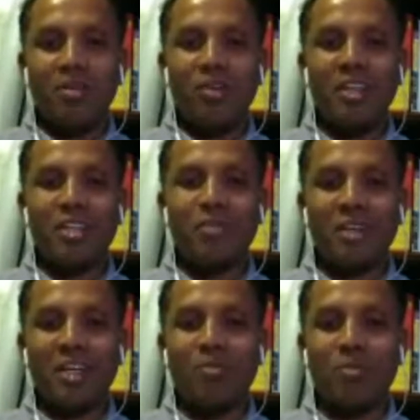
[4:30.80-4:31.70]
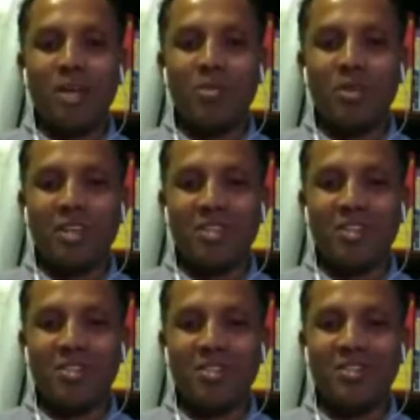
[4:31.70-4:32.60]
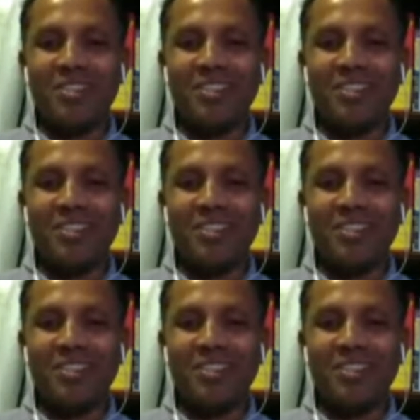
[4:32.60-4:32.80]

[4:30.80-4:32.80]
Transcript: So we need to be careful about that